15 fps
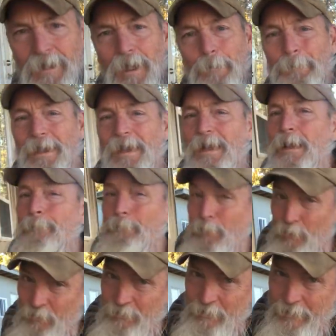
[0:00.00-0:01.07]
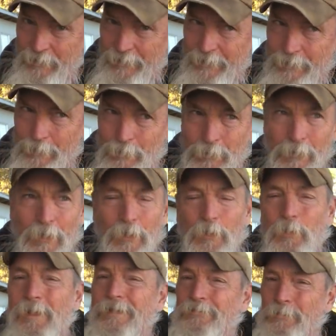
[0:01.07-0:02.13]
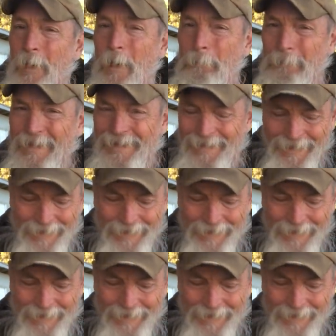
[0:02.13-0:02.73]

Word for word: a man I personally know, who has been